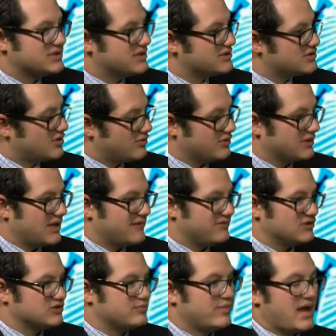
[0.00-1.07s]
serotonin
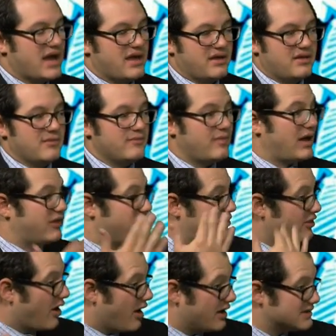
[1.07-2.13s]
levels by, by
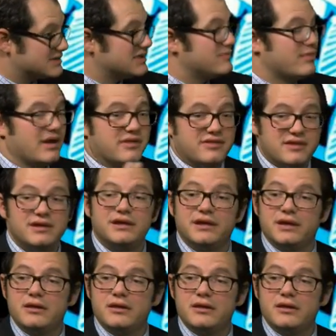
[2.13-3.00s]
thoughts and by thinking.